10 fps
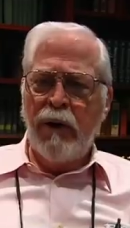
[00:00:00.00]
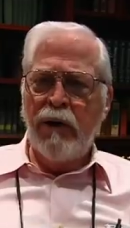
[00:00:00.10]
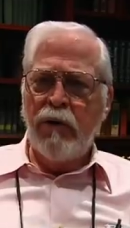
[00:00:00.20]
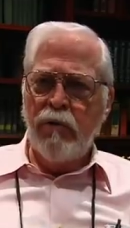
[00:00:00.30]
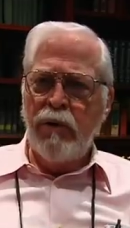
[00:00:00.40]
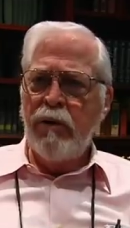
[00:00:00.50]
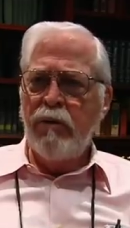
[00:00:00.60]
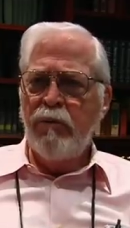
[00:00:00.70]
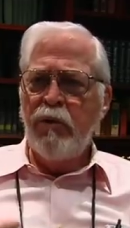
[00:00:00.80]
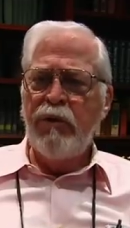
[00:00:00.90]
my career
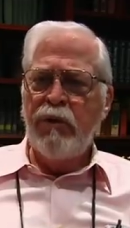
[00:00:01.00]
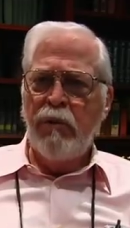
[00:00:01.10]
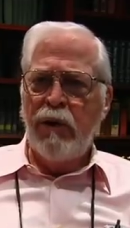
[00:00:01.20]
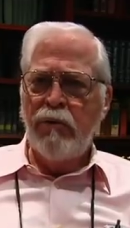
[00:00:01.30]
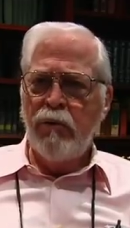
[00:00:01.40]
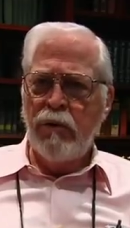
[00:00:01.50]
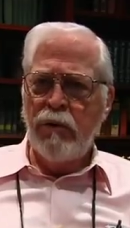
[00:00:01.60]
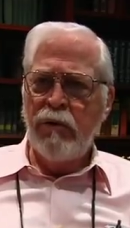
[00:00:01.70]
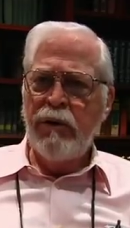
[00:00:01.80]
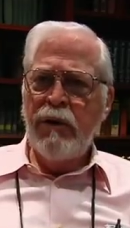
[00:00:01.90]
of moving around the
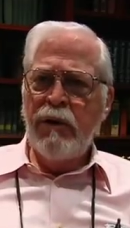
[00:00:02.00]
world,